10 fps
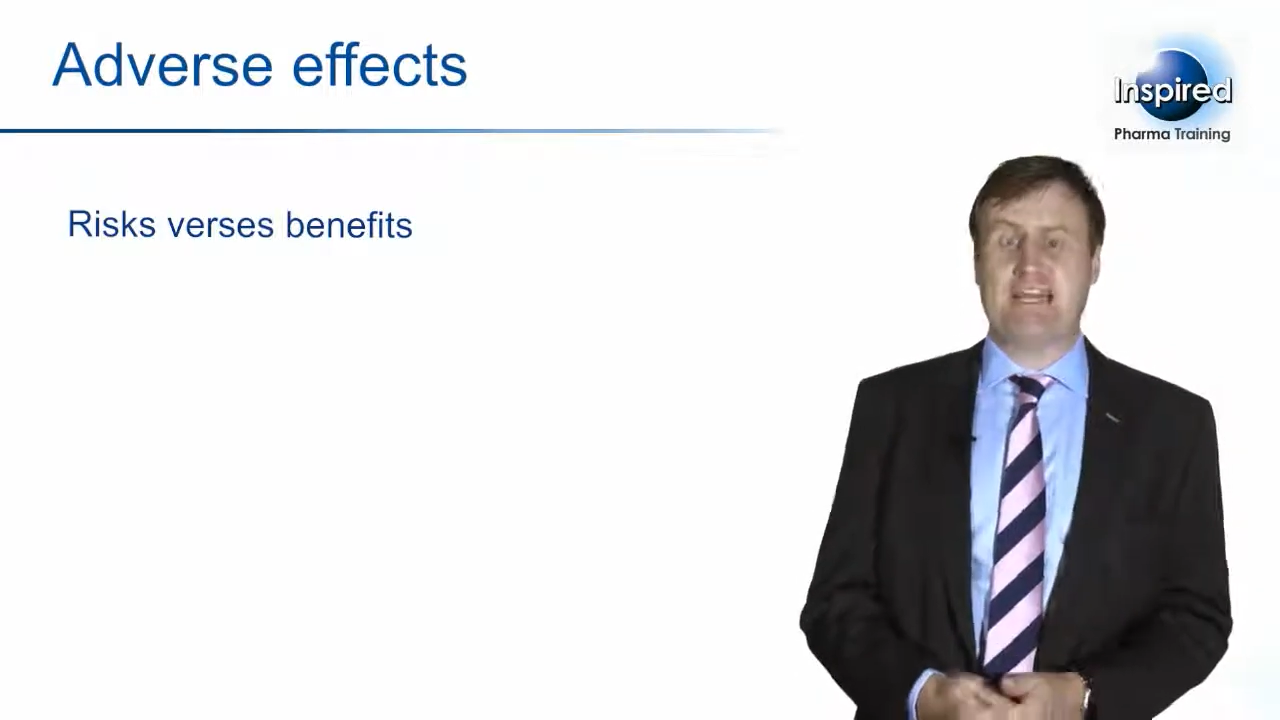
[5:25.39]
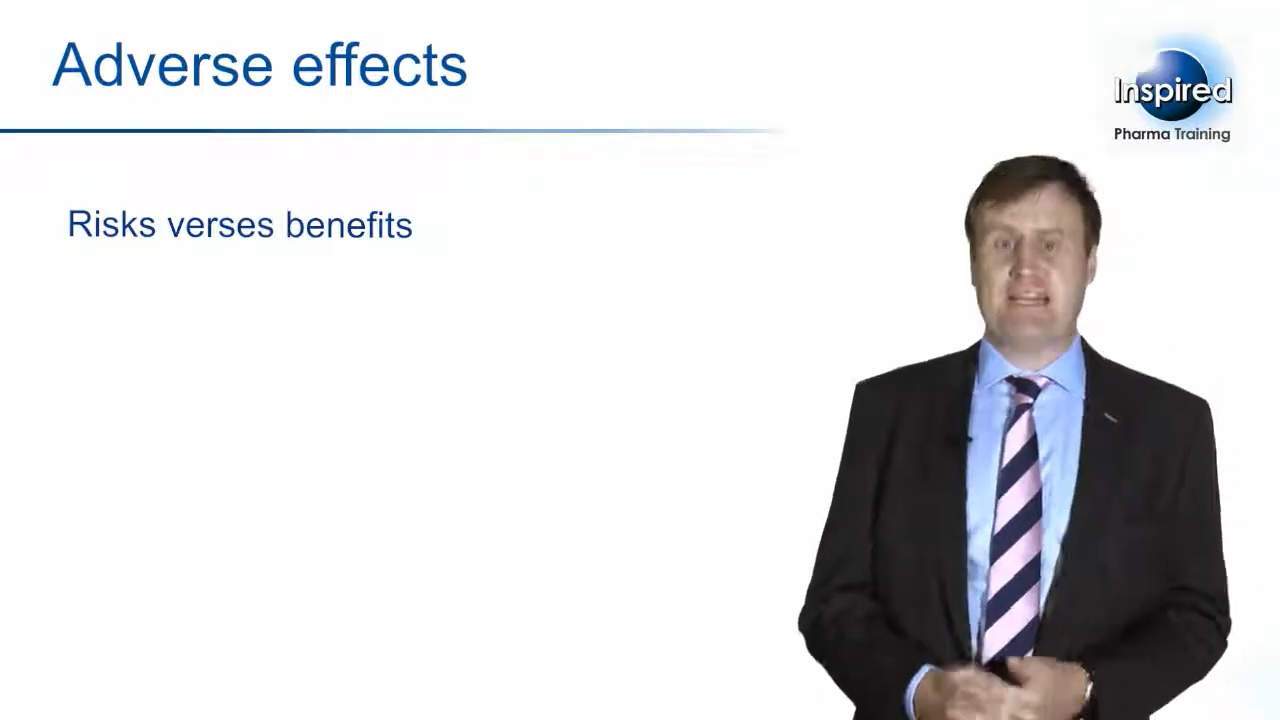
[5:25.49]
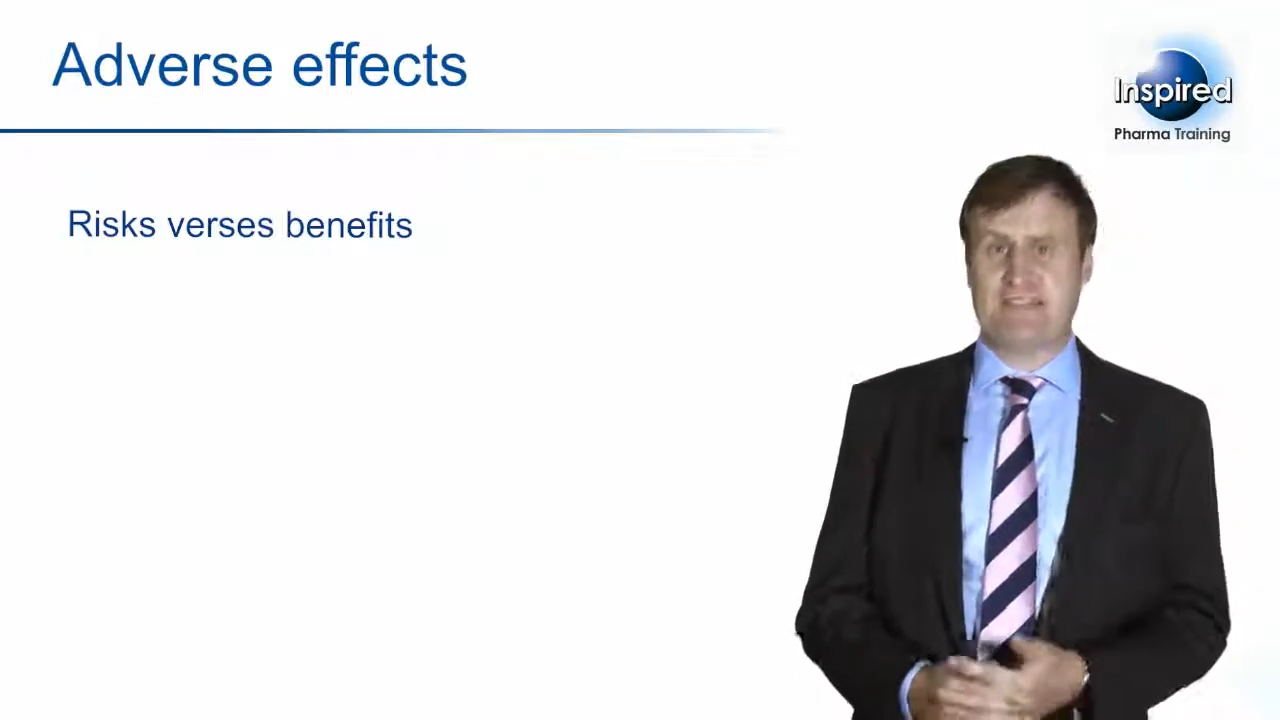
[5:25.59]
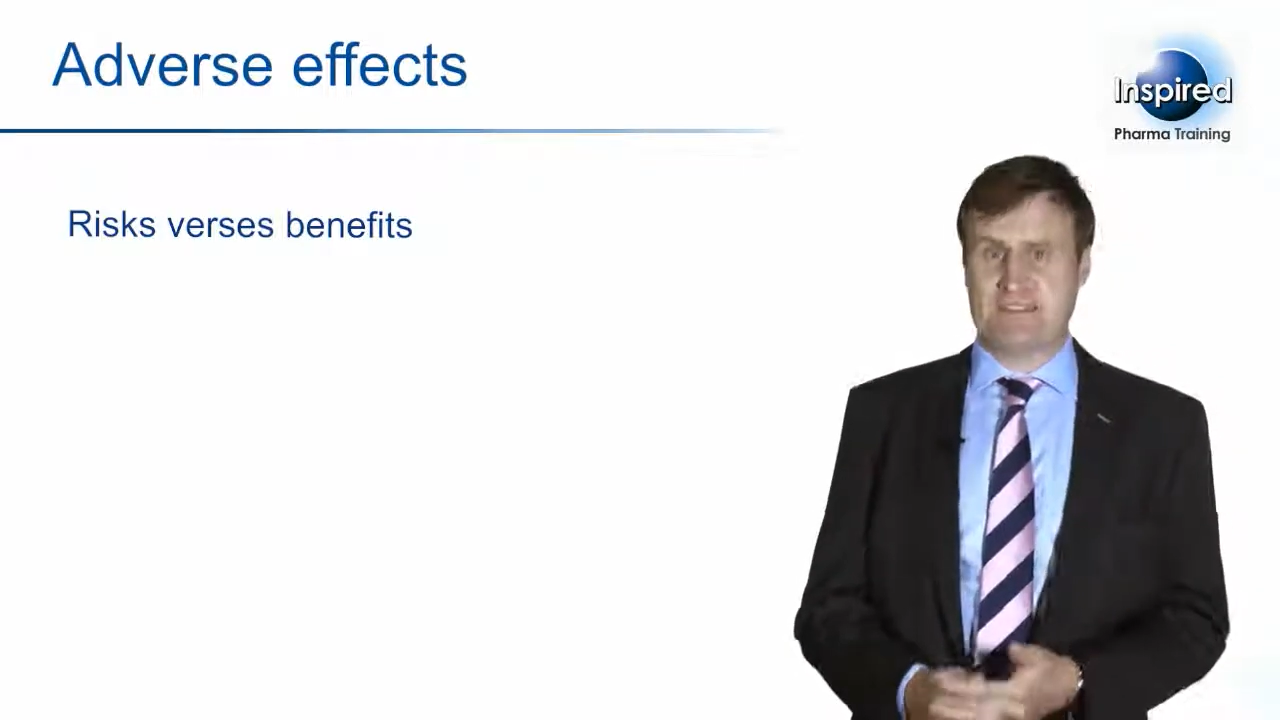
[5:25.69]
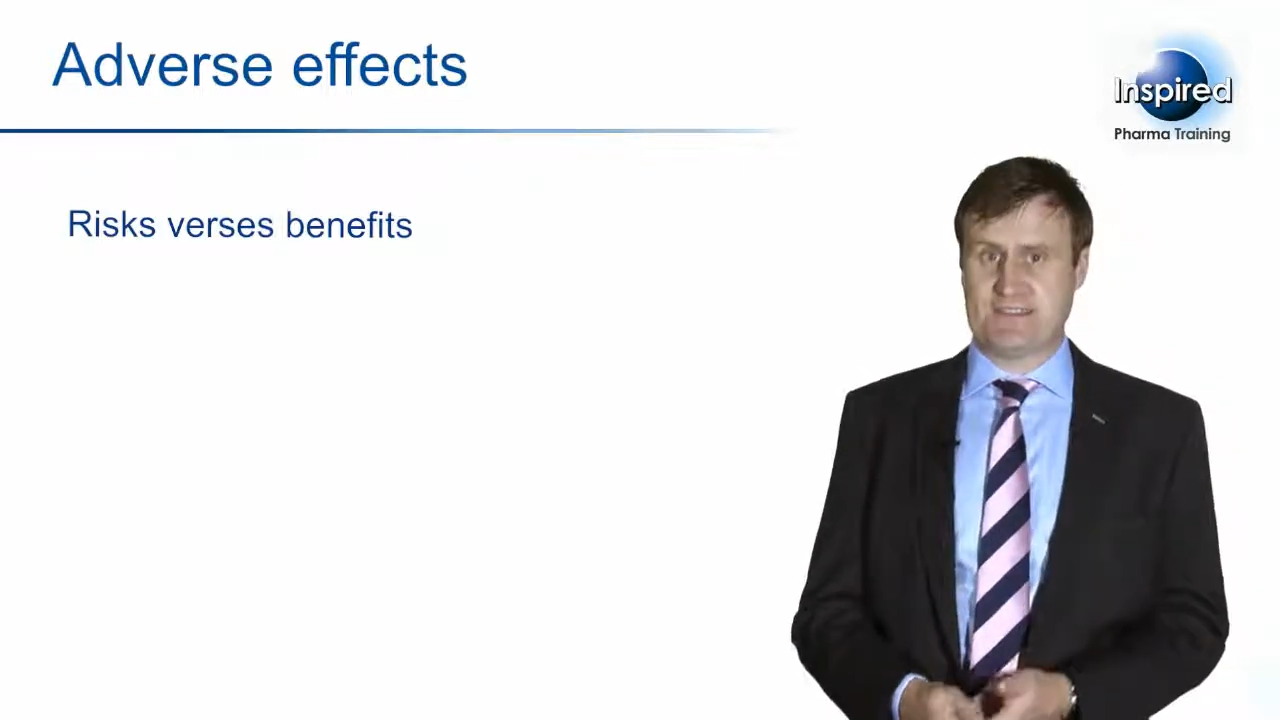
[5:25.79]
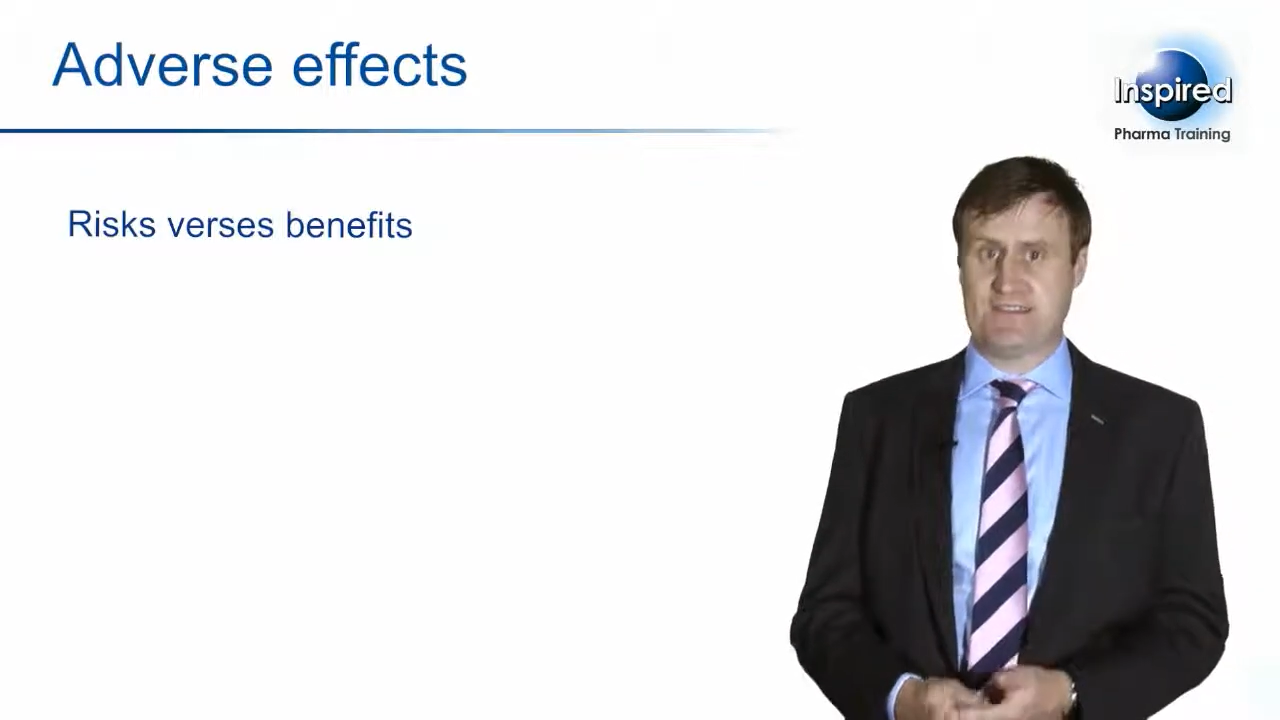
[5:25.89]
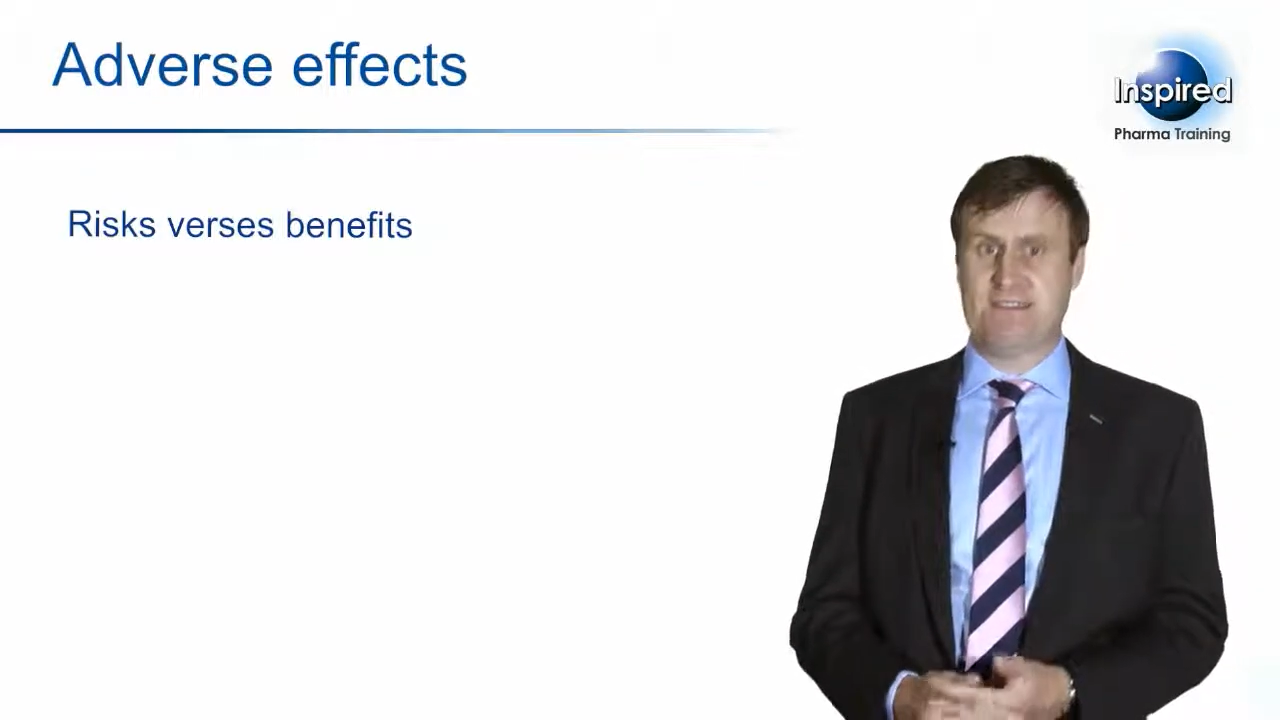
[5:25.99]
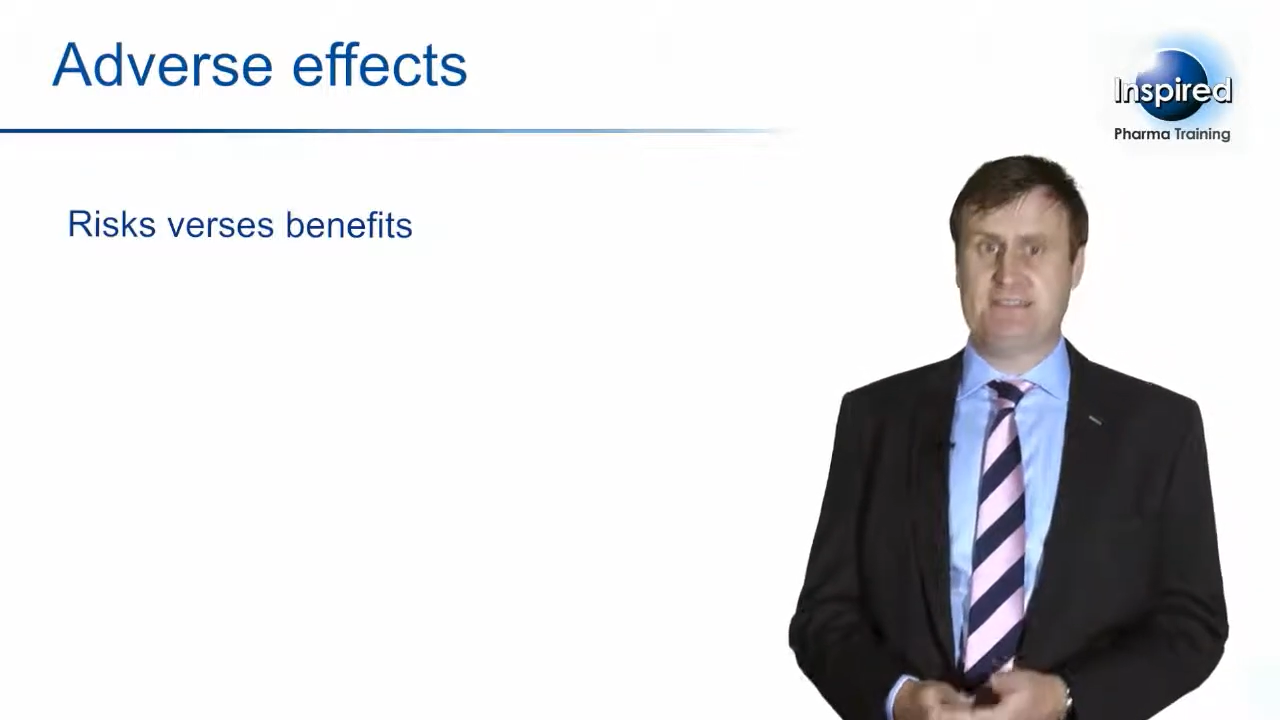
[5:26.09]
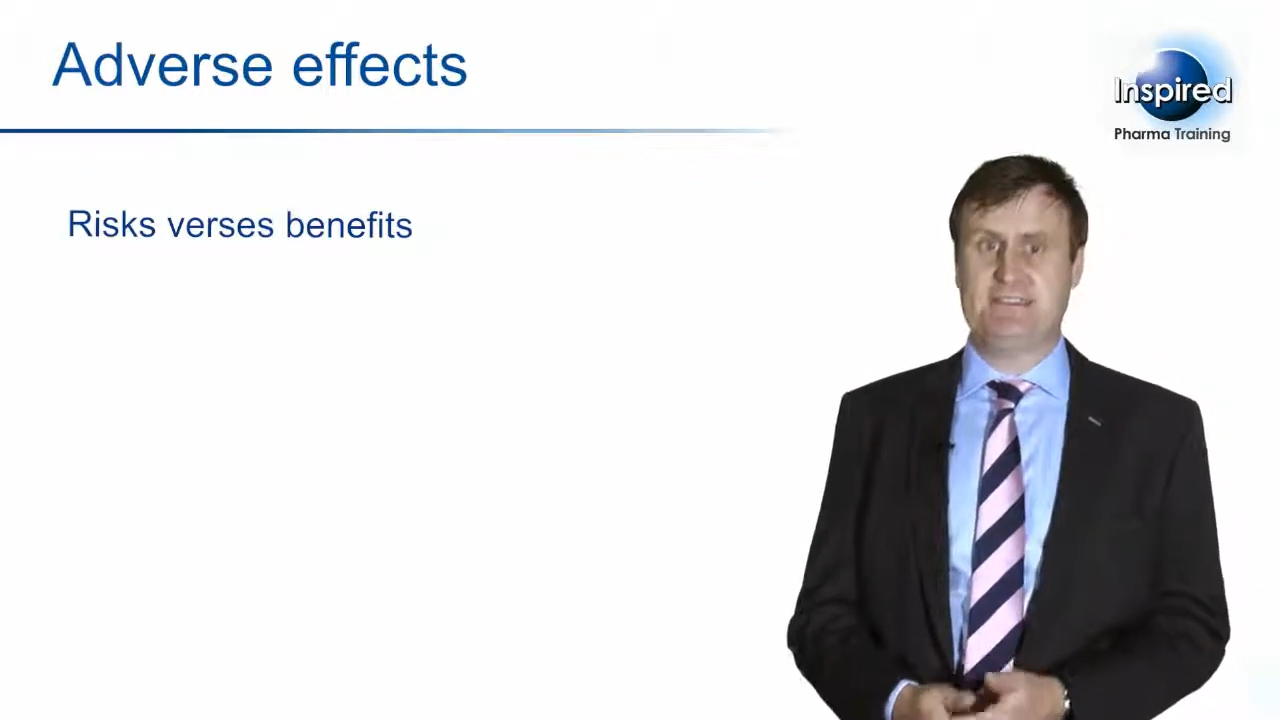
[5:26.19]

has to learn